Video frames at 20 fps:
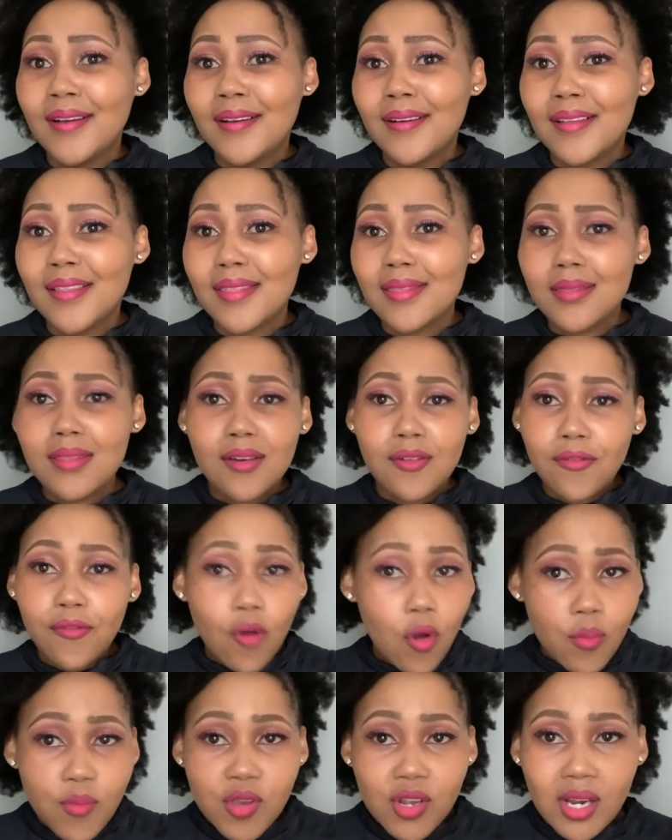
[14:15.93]
the
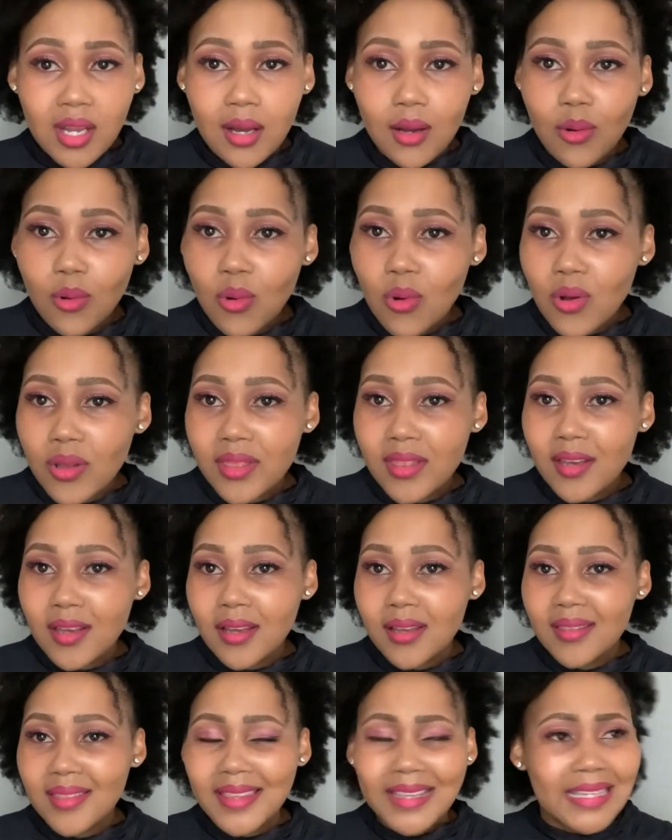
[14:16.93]
formula or
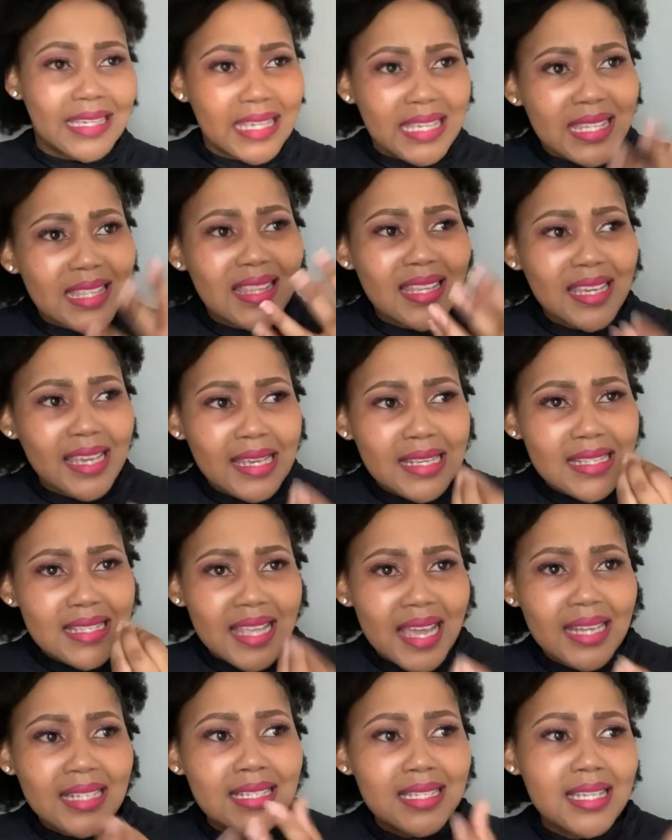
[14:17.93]
the
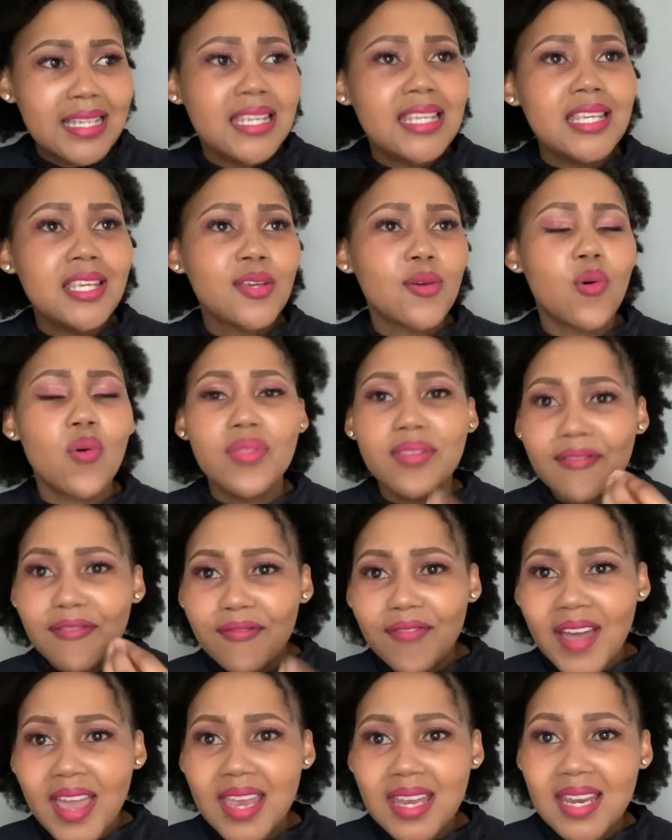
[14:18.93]
exact key or the
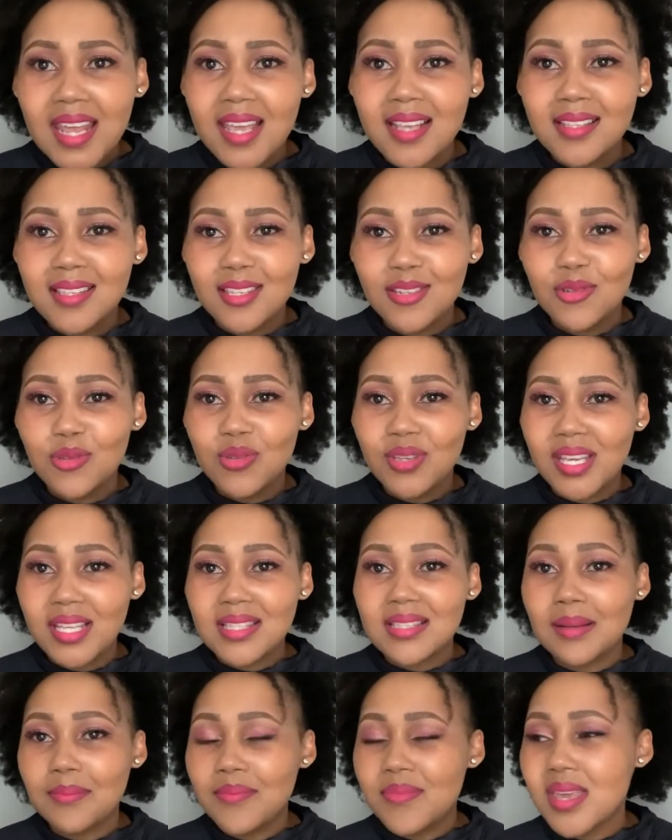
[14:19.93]
financing to get
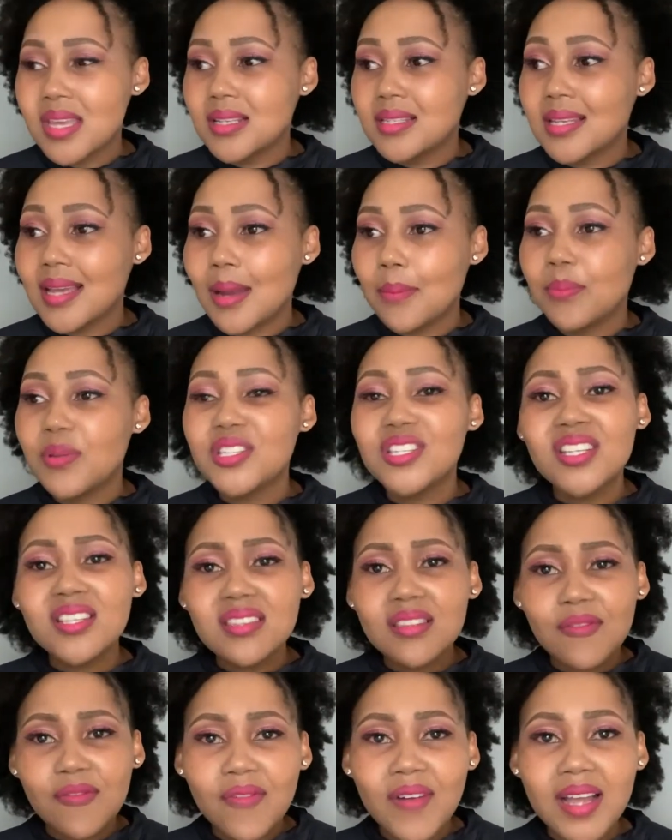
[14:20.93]
something done, but just the
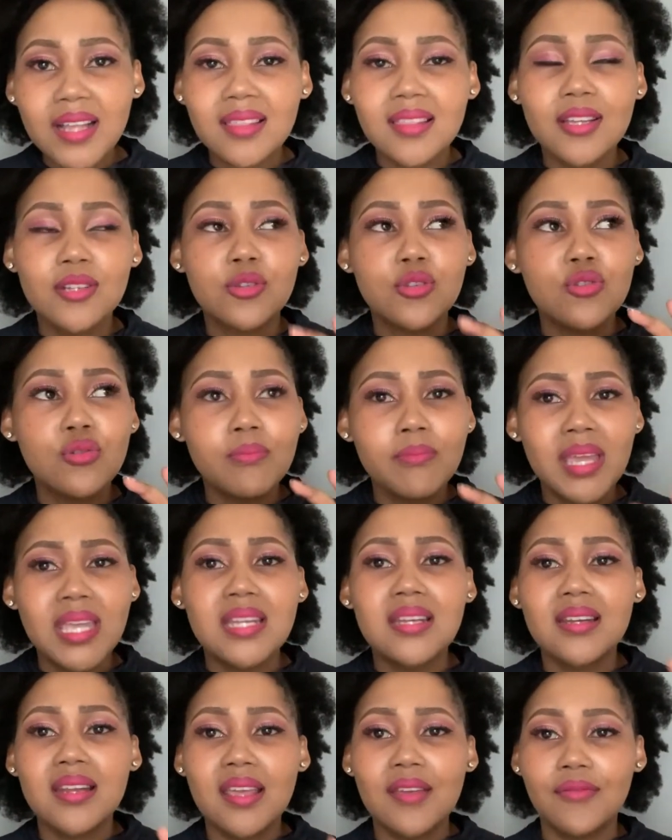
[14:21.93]
fact that you made
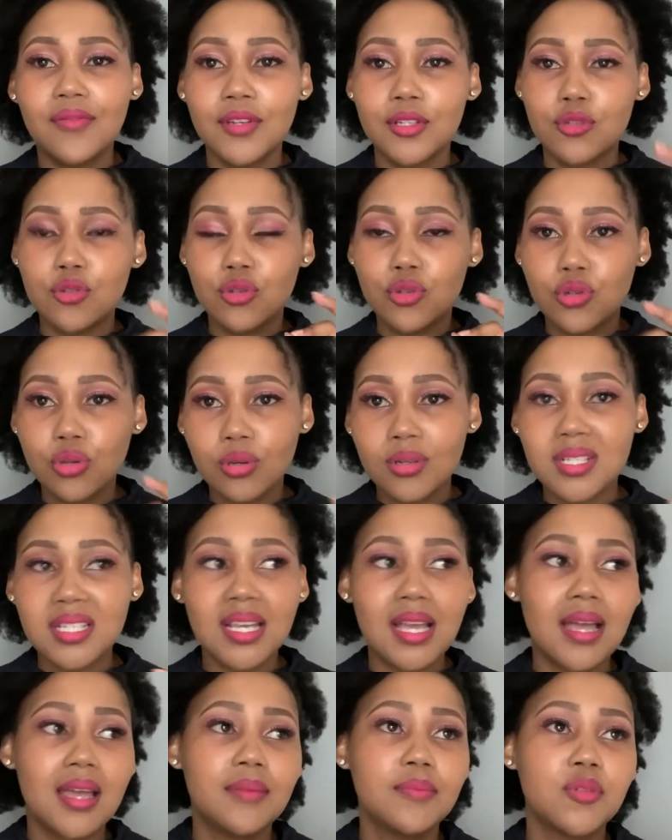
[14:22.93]
an effort, you took
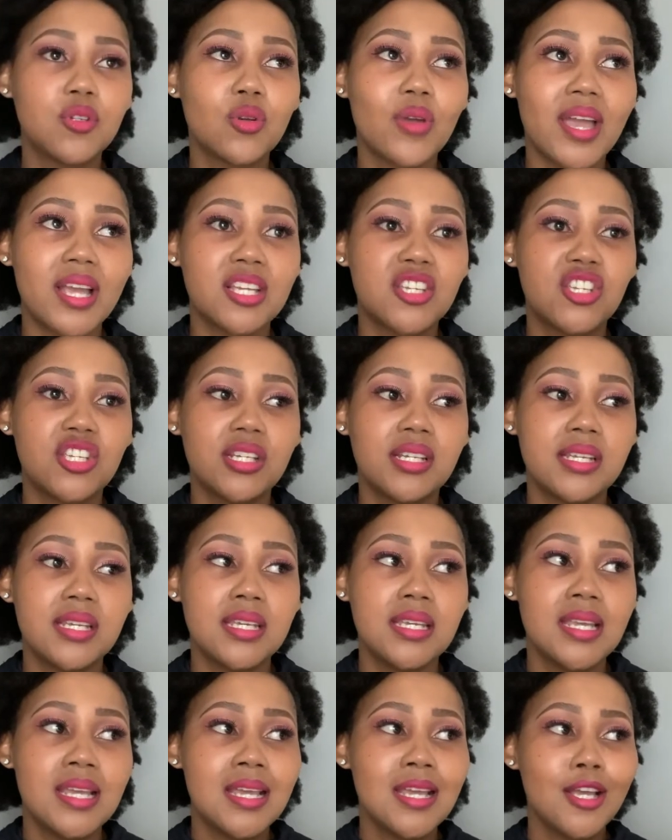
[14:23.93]
time to actually
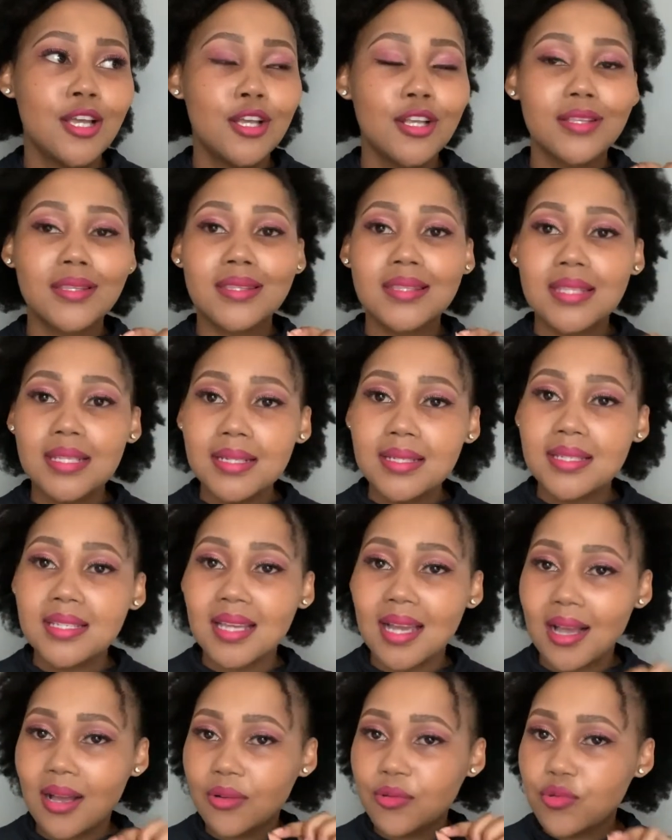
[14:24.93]
sit
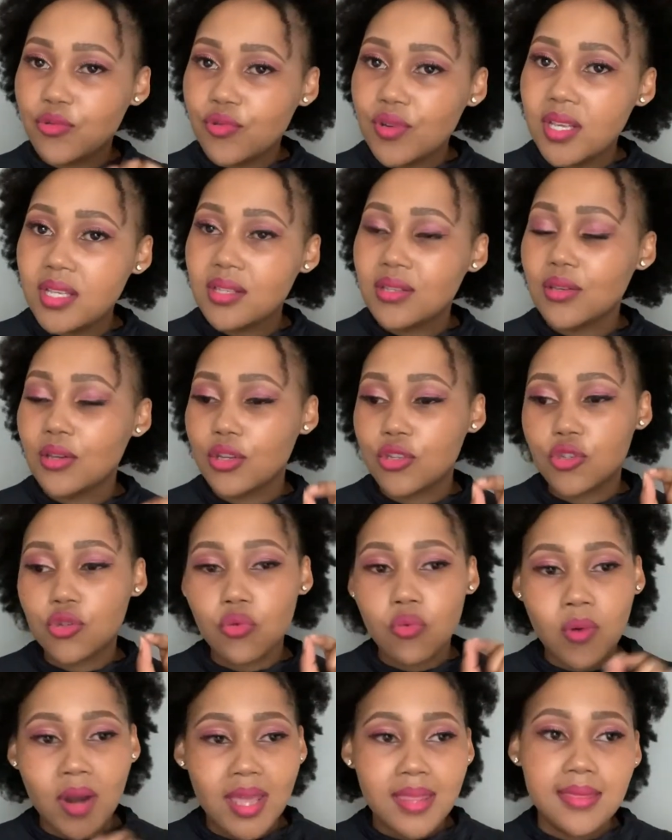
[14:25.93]
down, research,
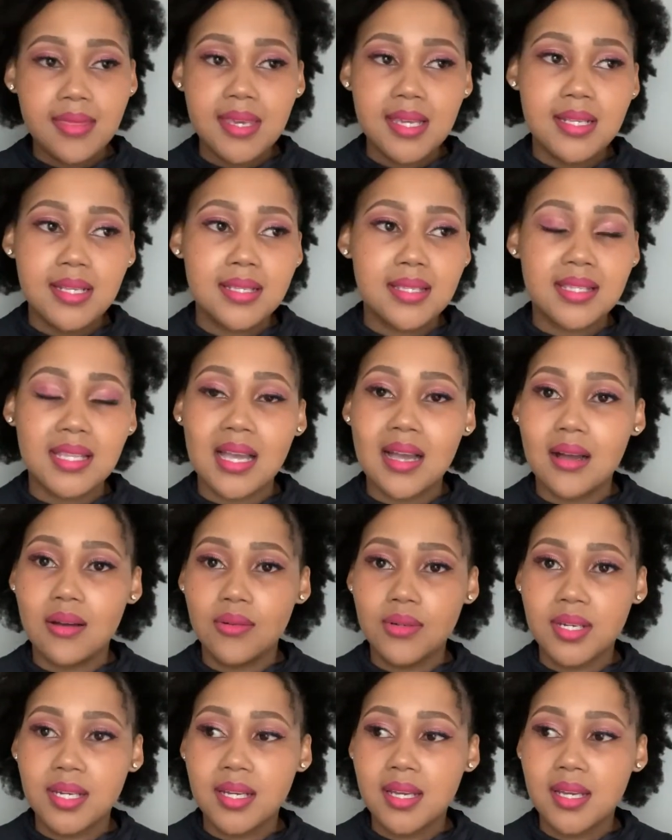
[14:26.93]
write things down,